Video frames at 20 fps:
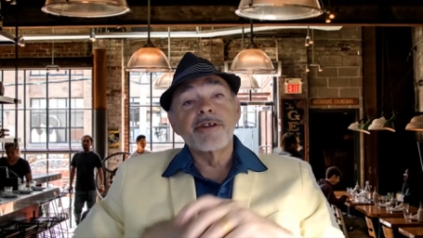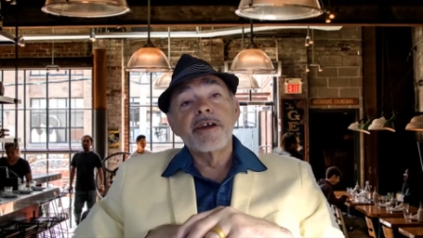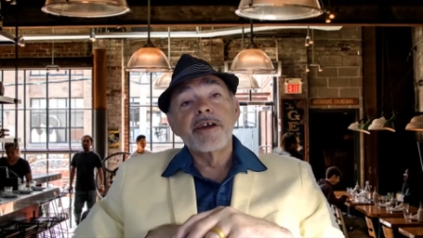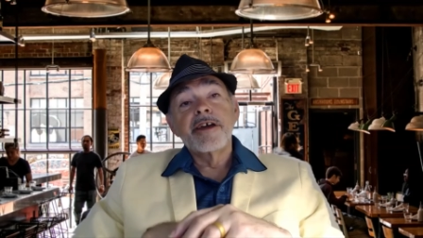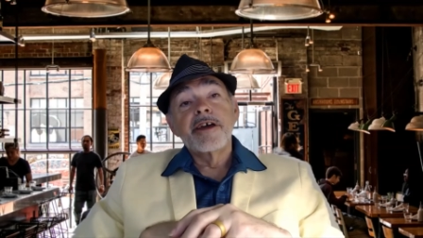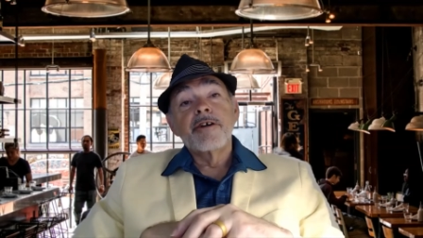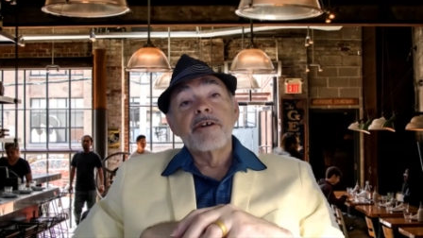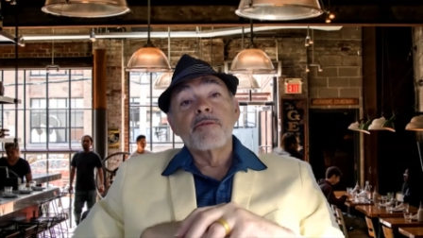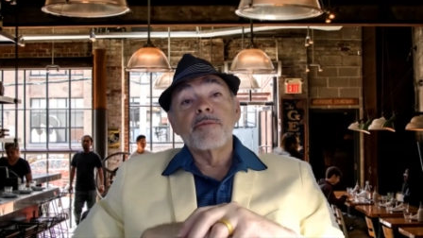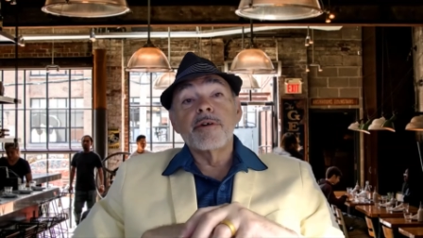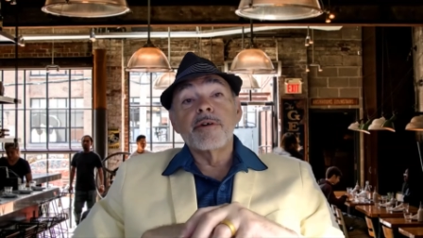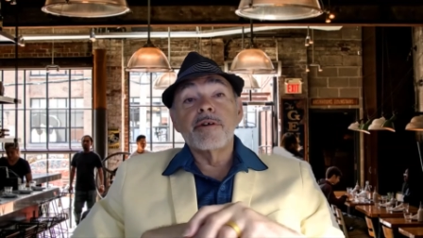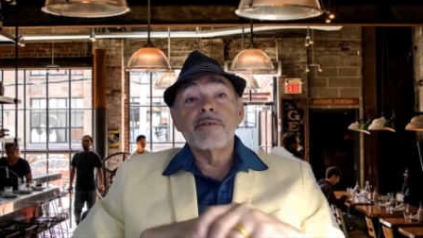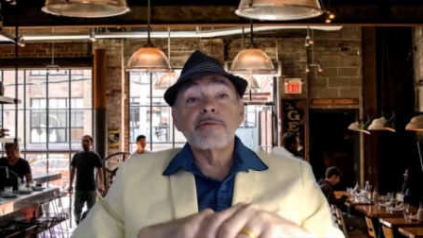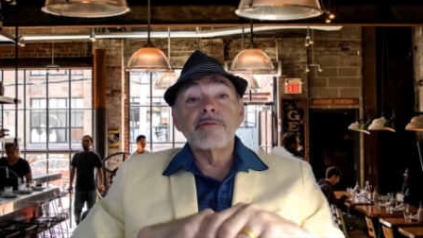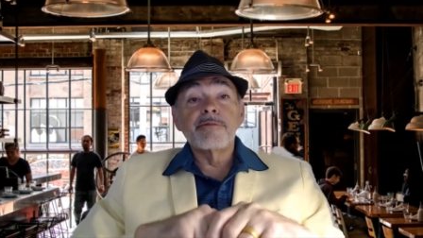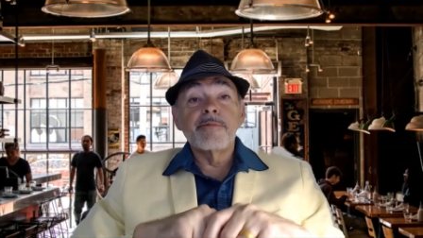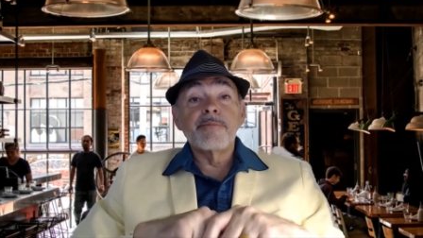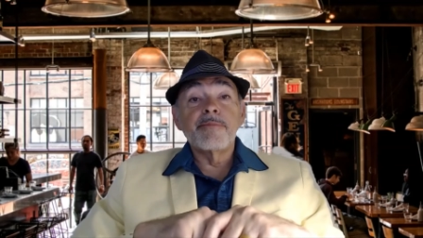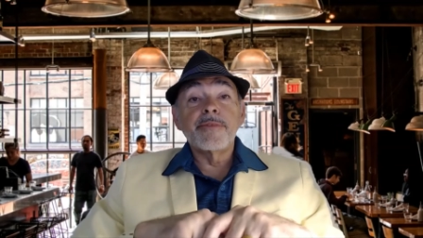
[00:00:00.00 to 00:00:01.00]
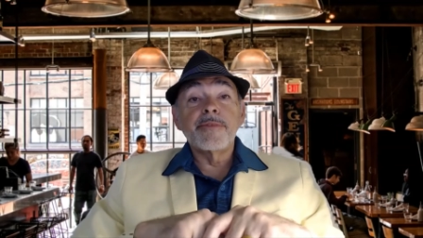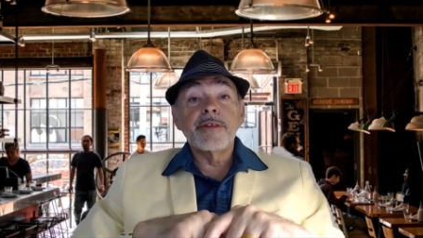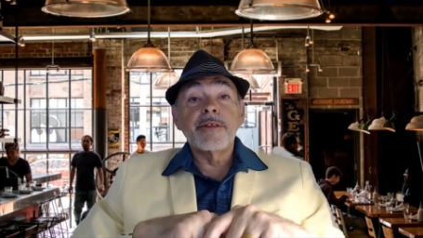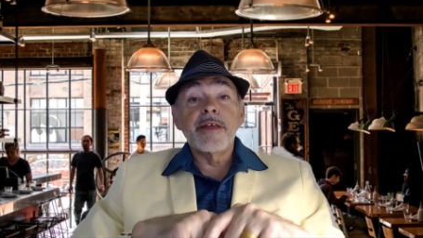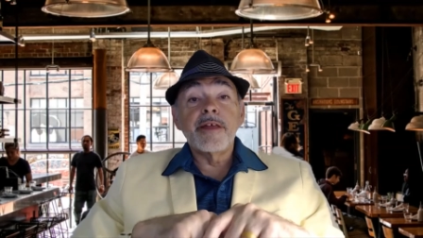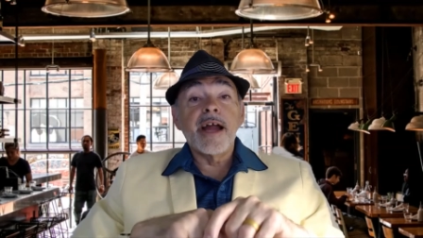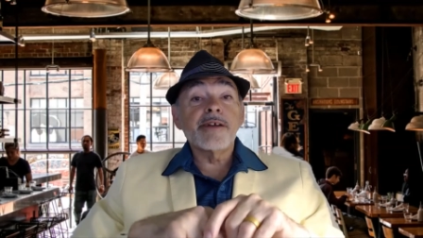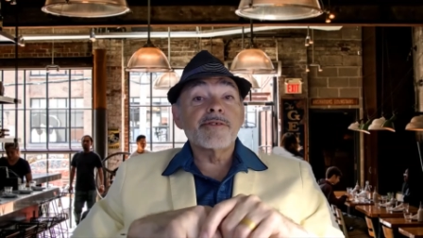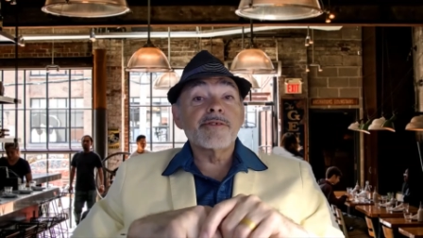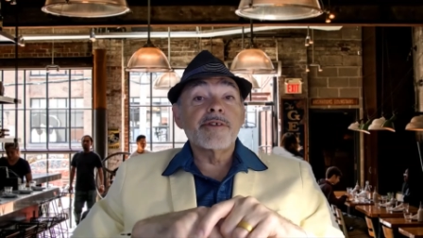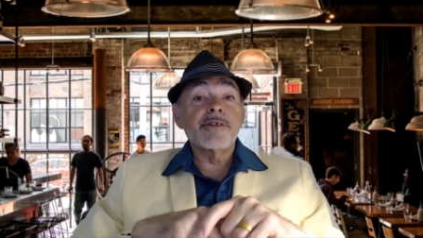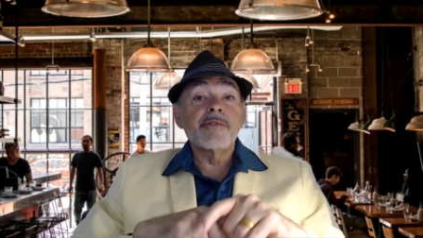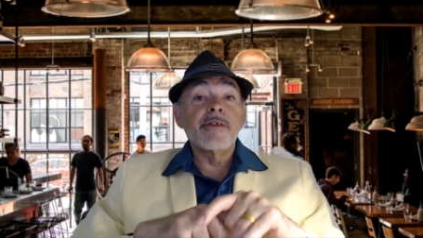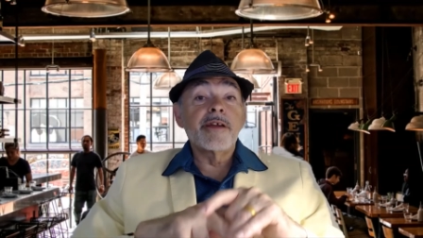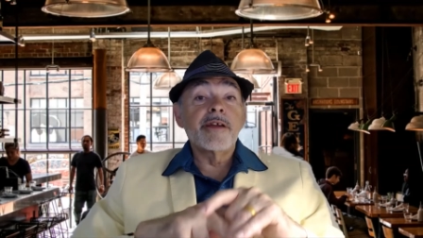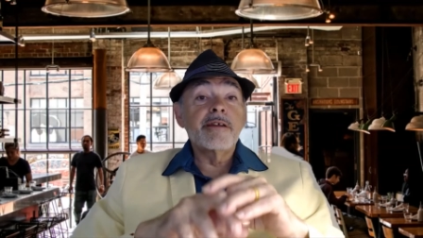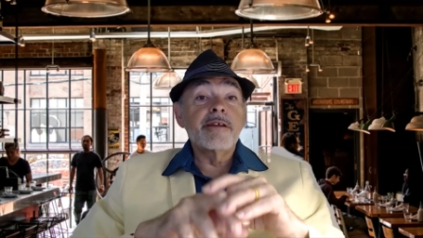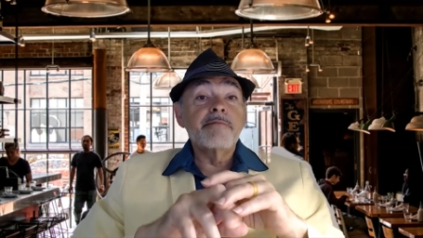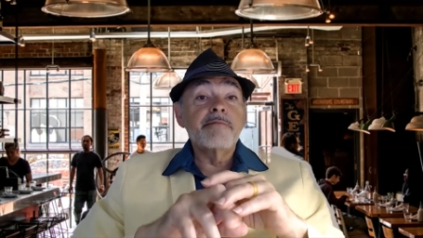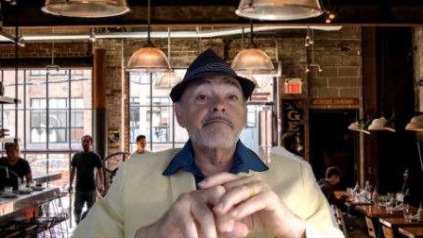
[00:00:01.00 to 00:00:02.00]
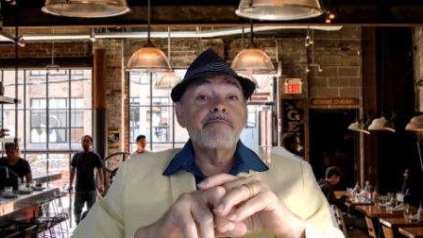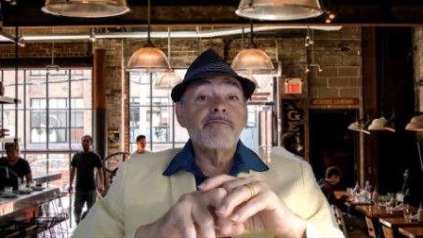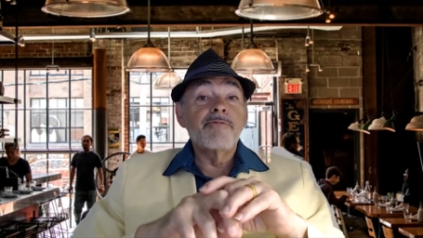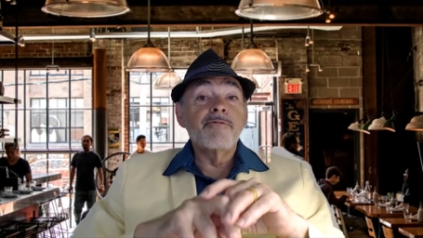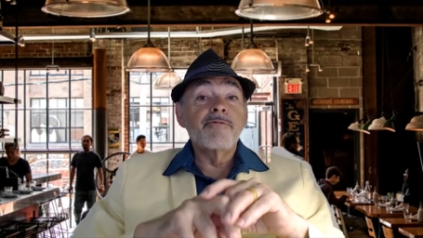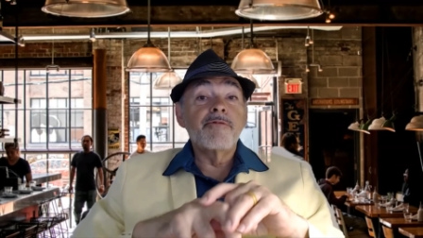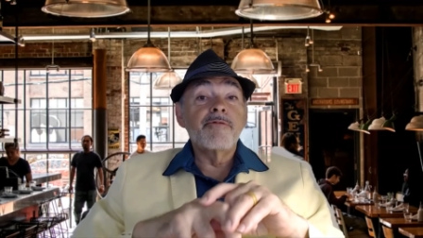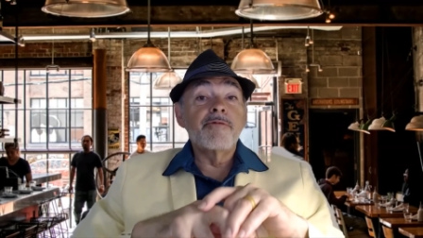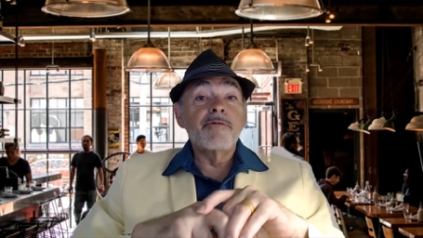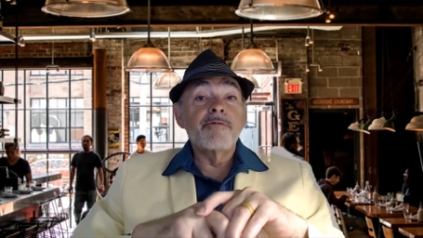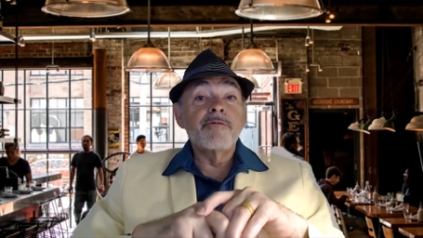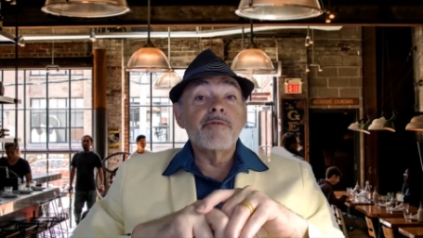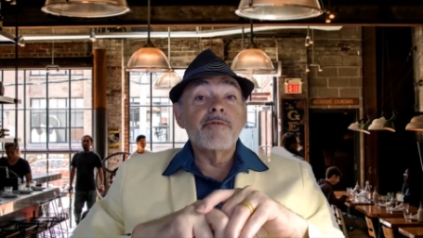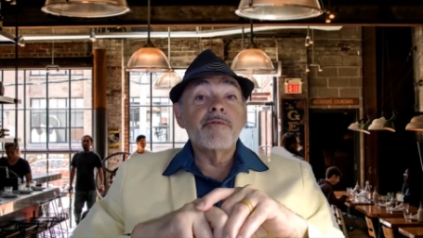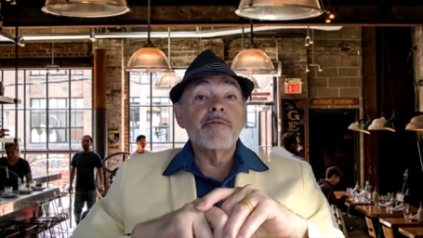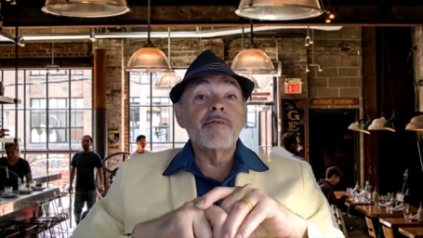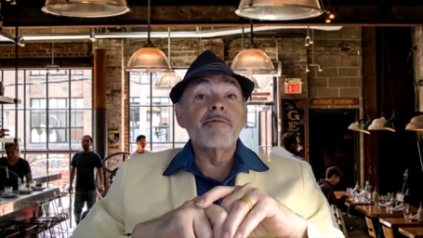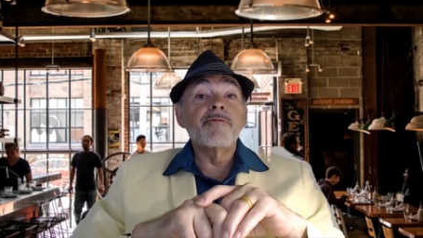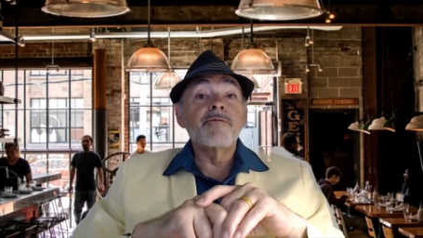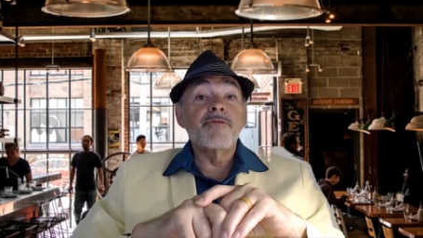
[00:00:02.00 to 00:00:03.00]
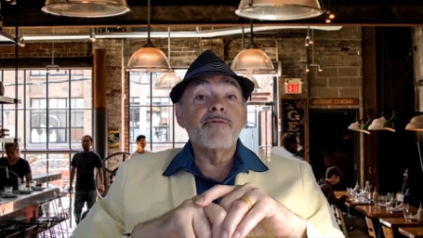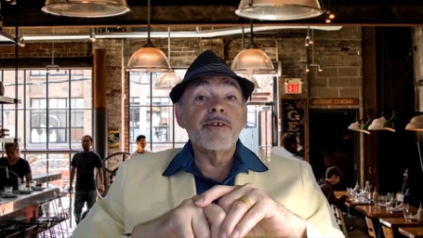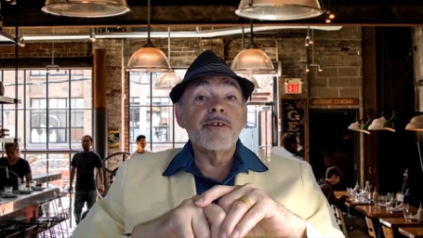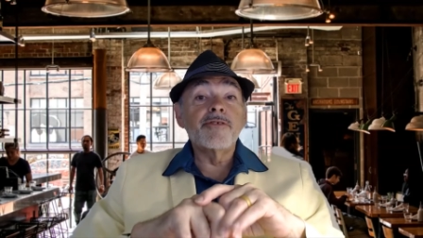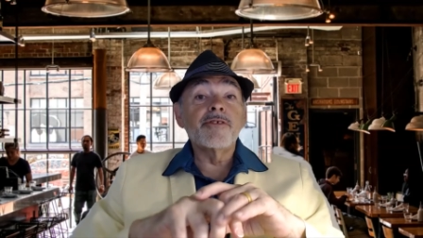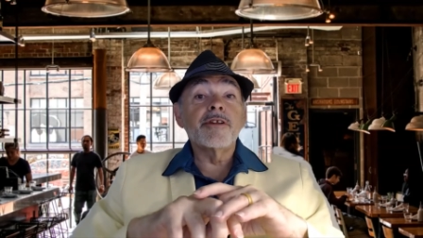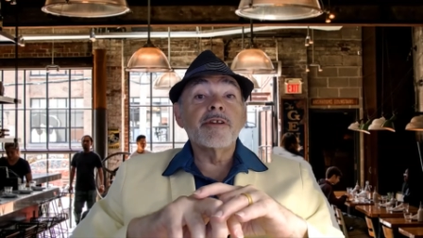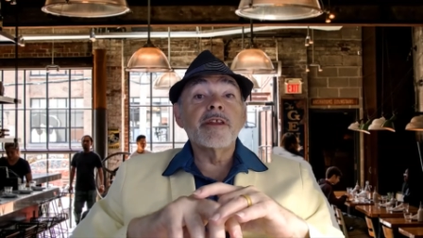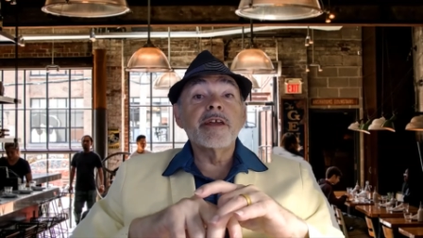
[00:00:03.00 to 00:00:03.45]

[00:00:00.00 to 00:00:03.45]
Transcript: Well, actually they physically,